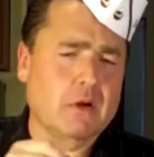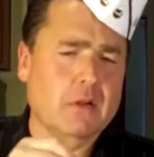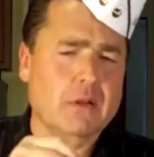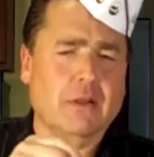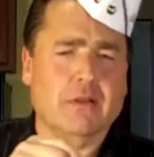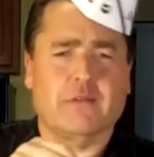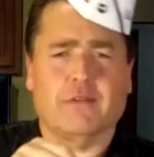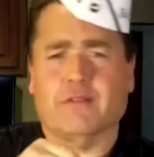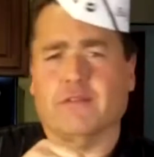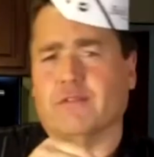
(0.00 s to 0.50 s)

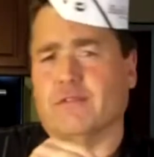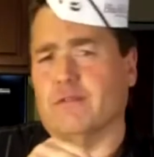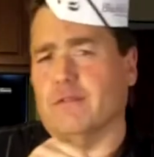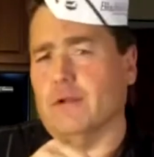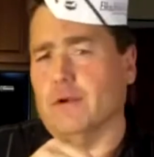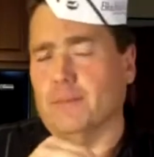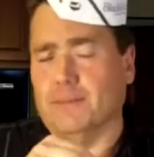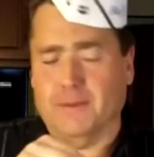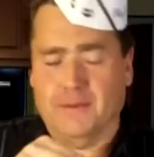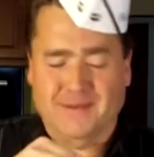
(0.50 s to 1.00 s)
Oh, that's
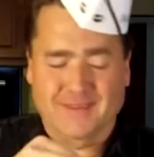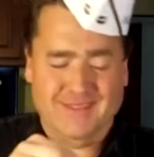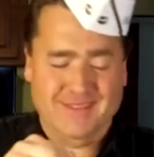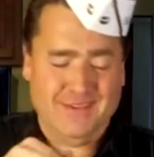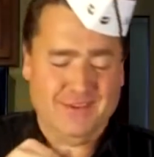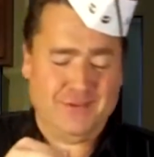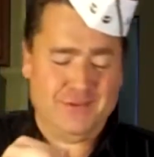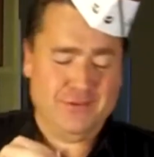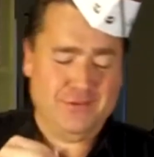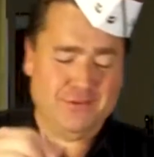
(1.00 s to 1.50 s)
stupid
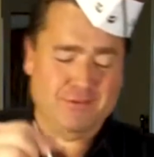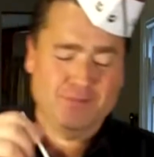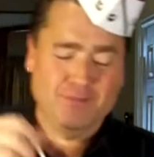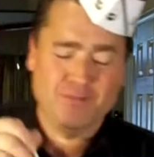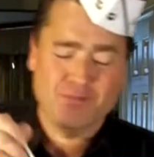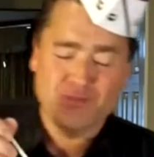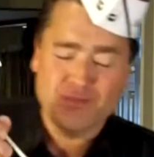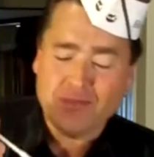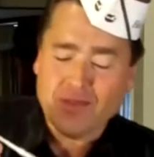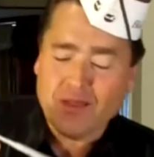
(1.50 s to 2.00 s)
delicious.